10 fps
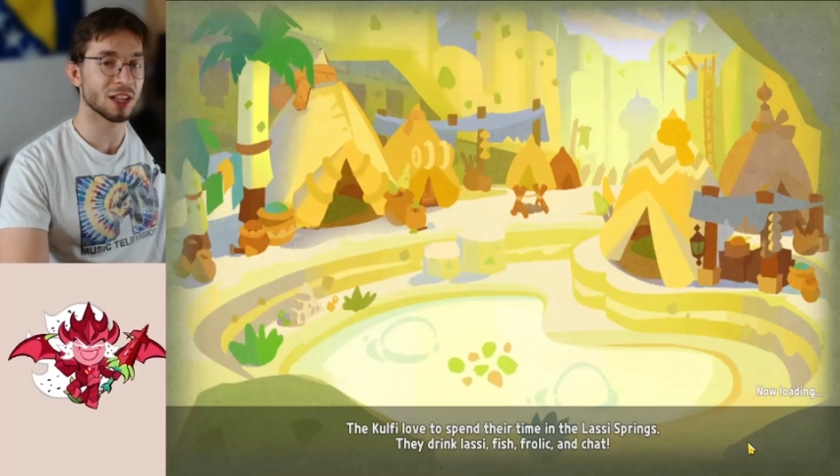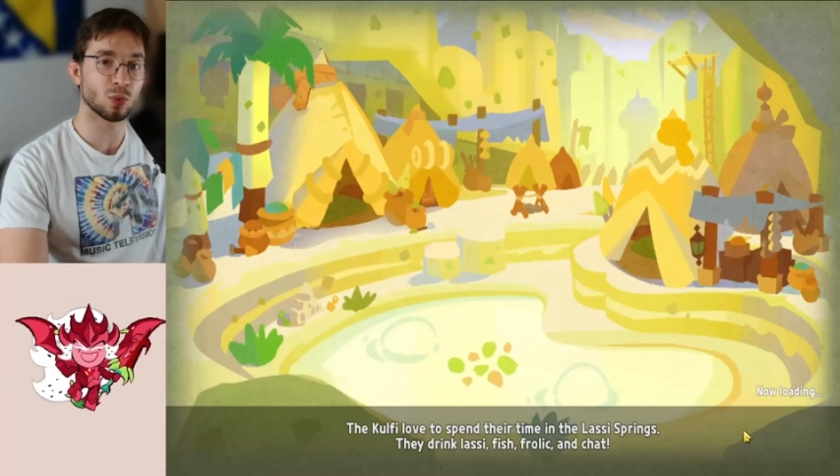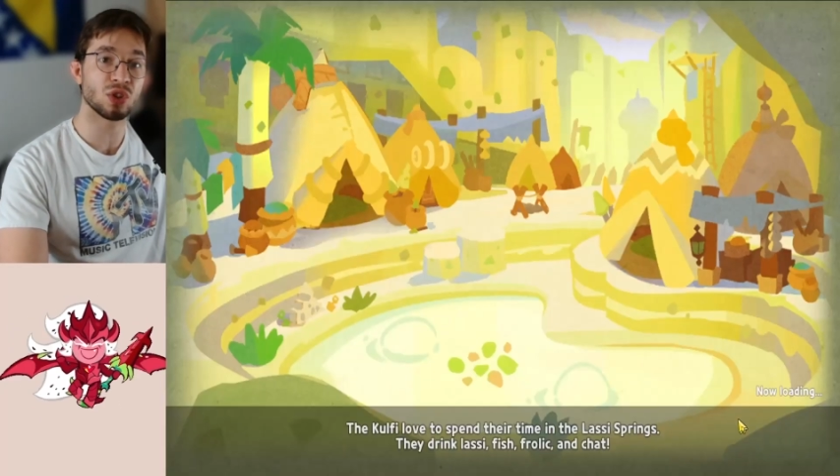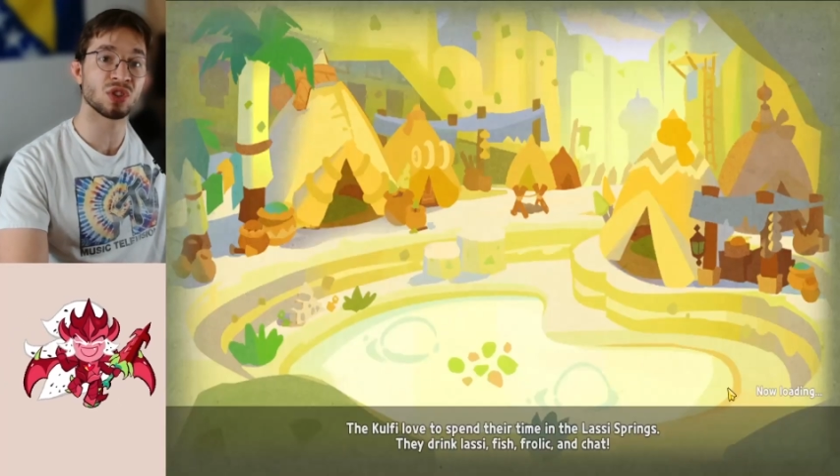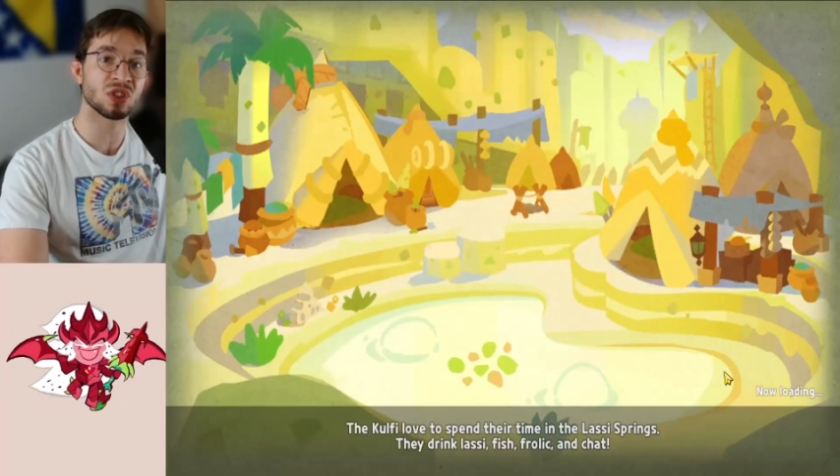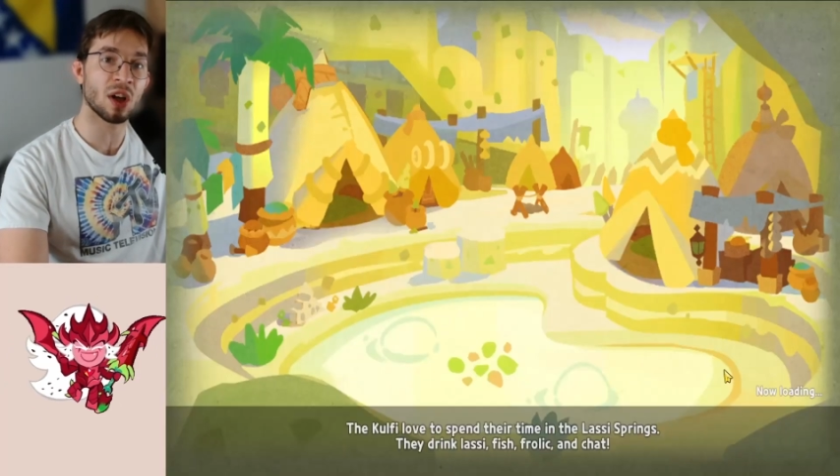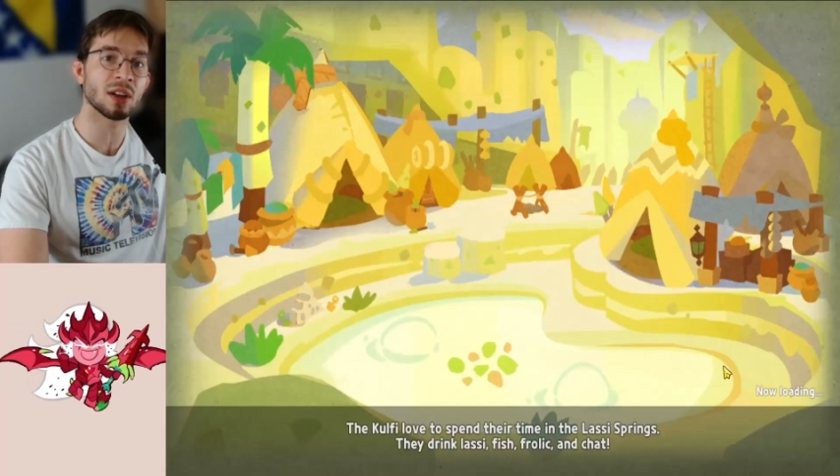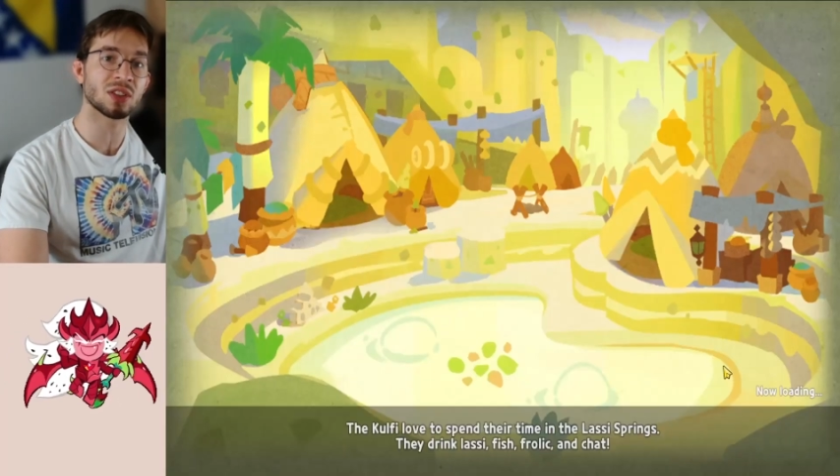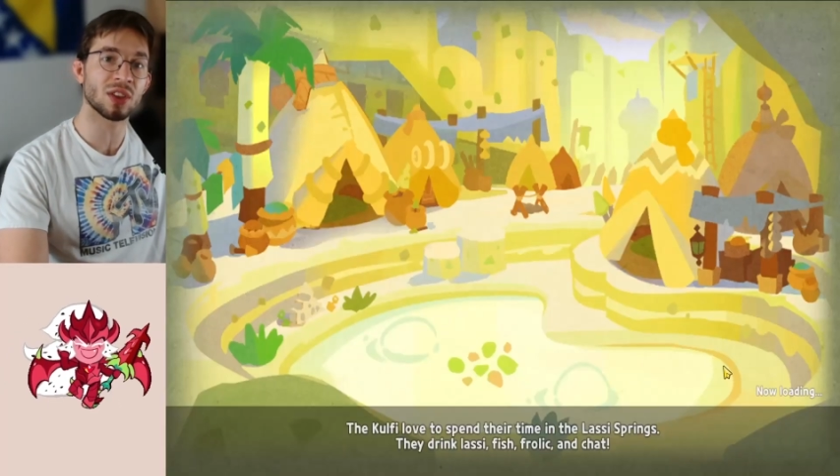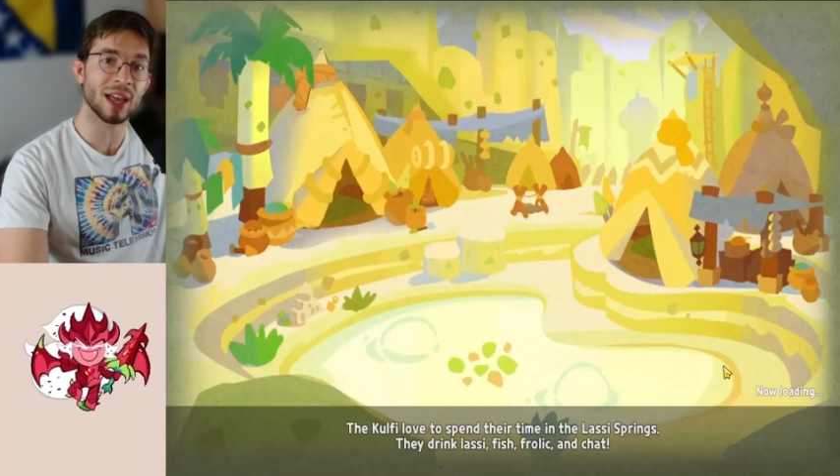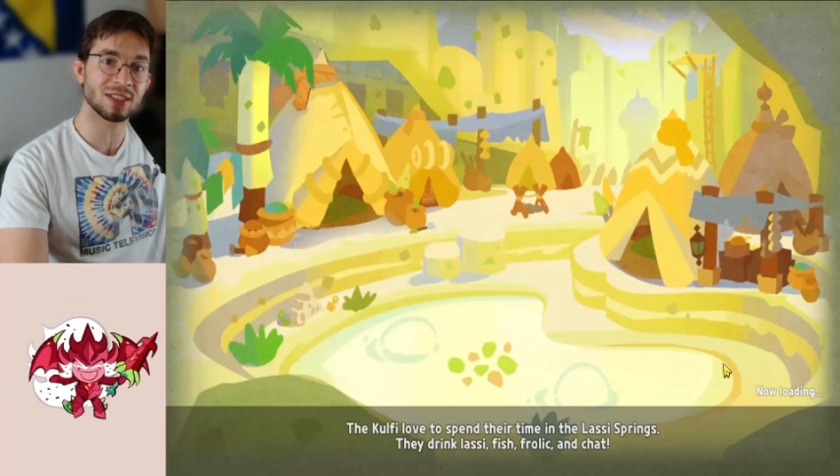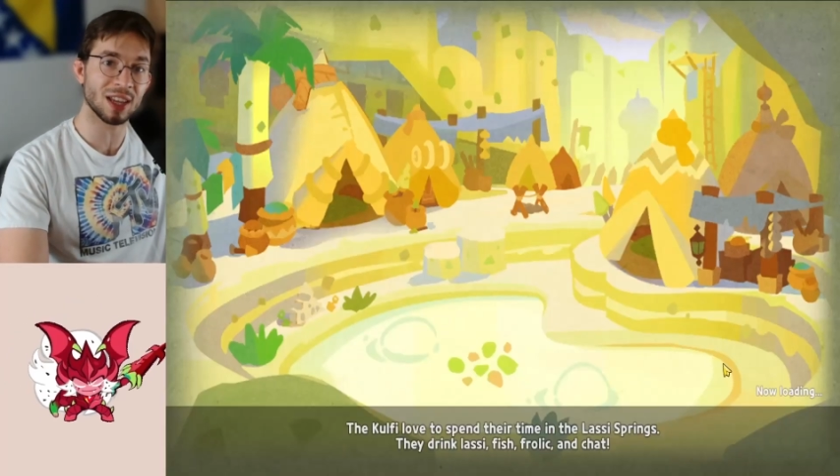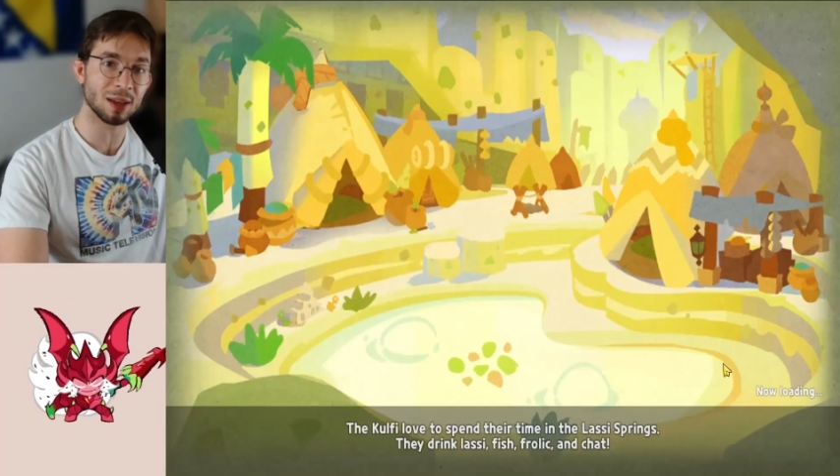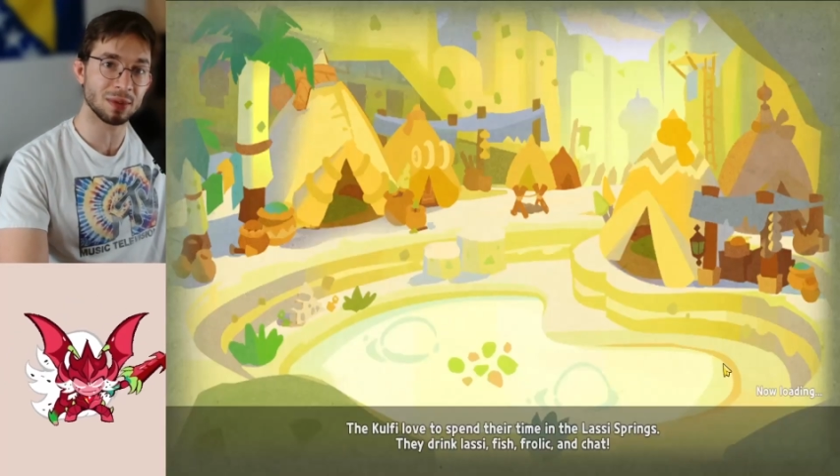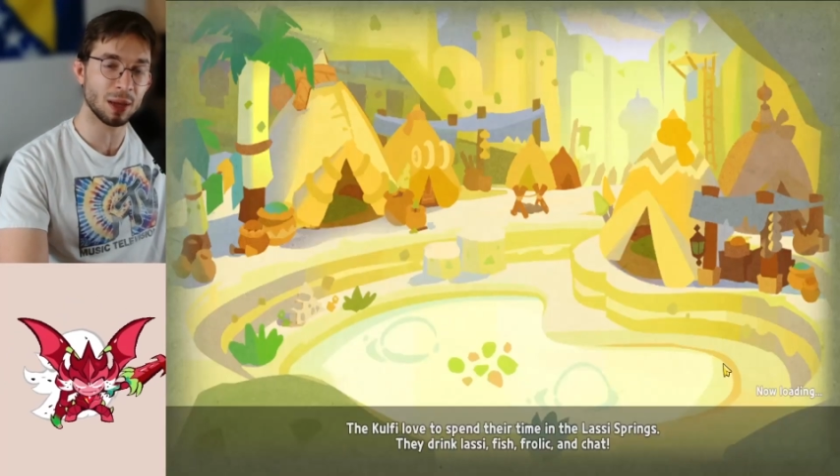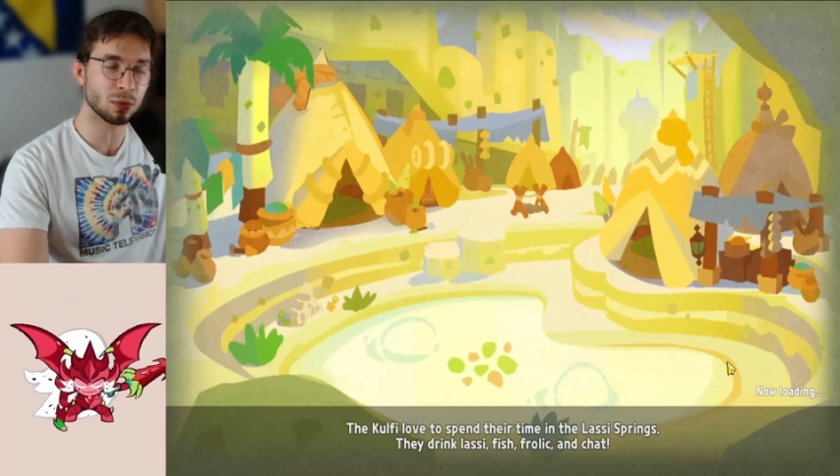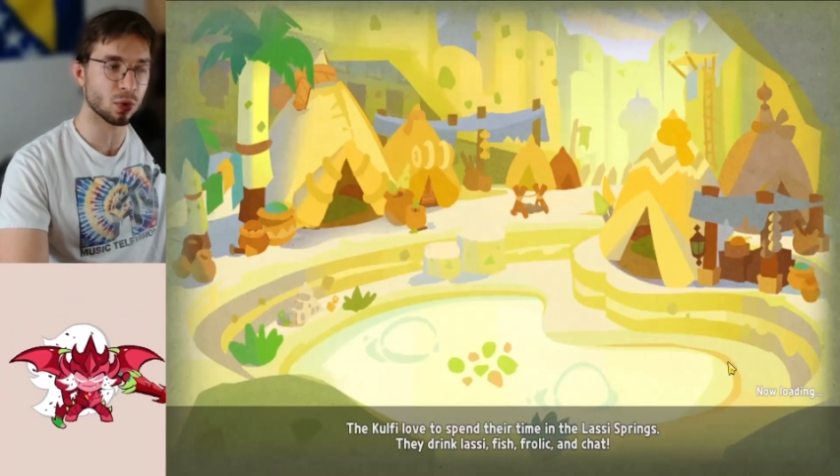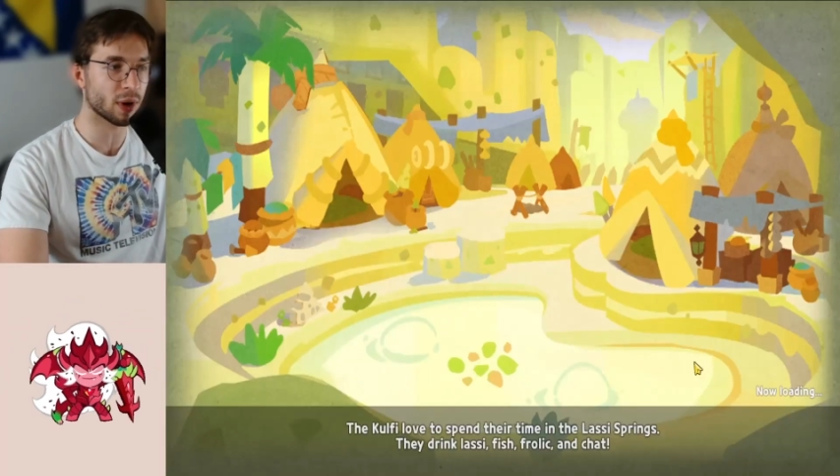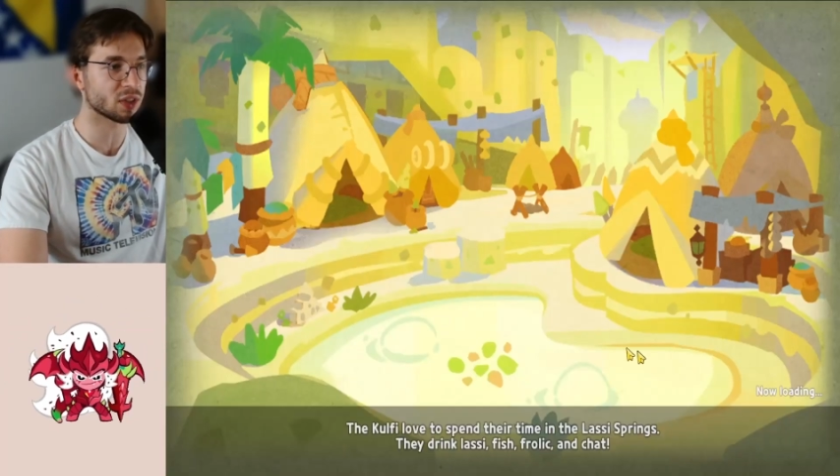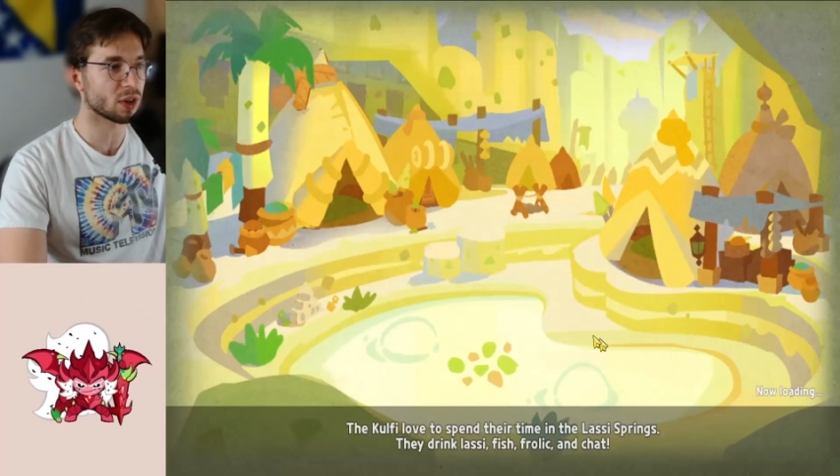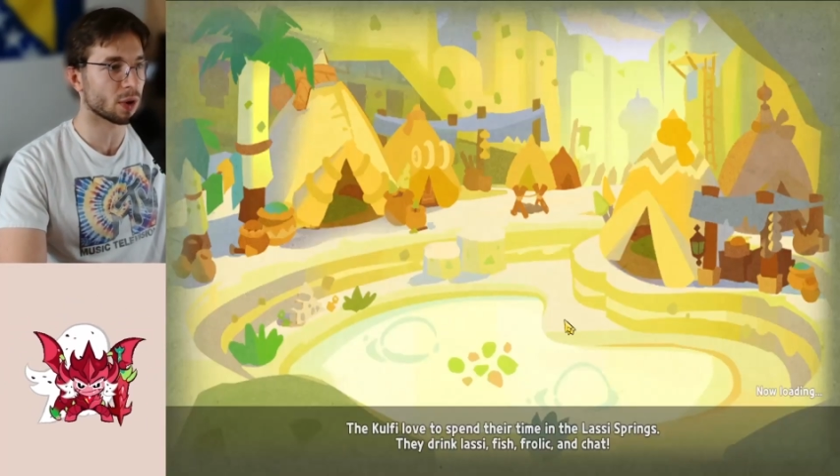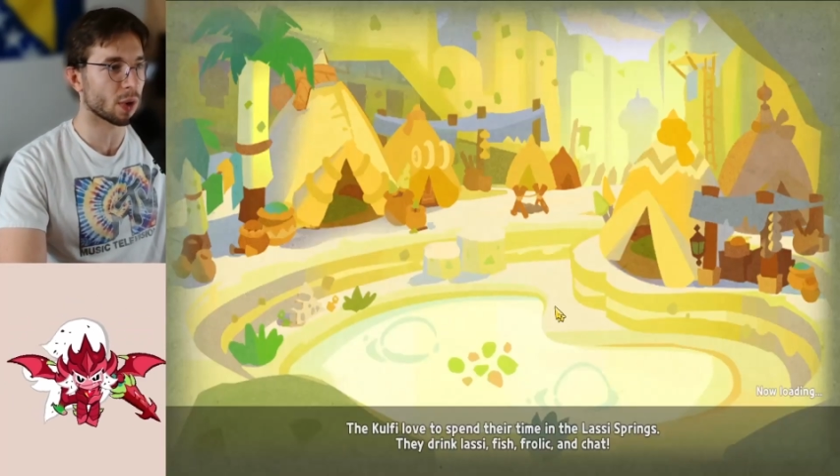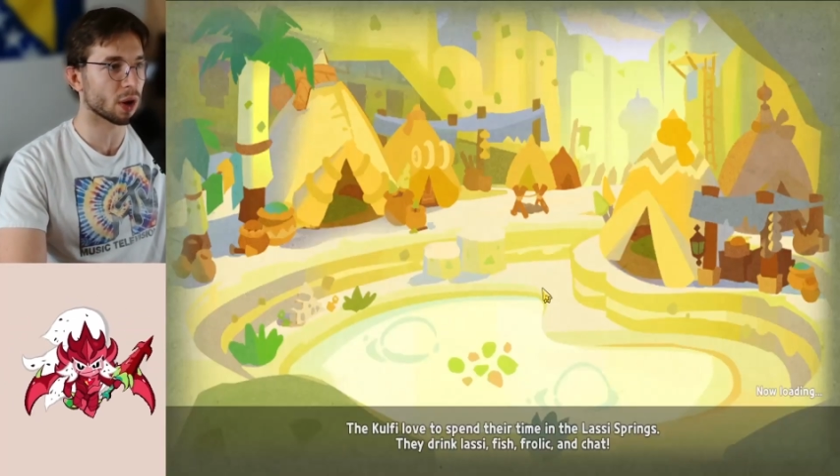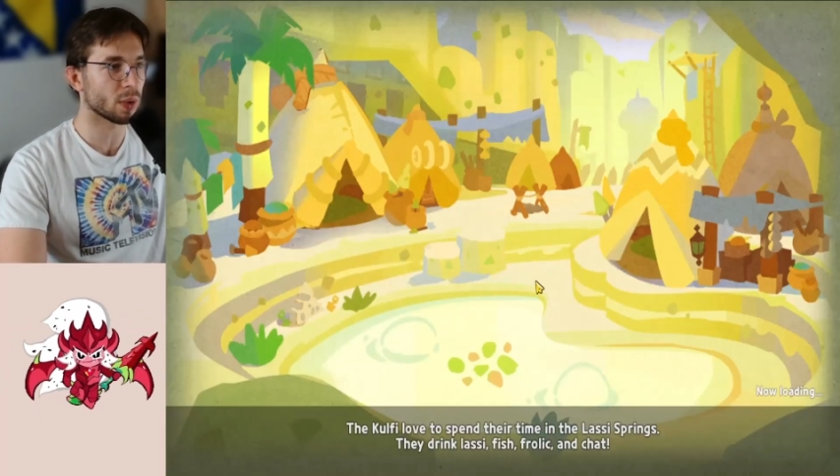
we just lost to that same team twice in a row.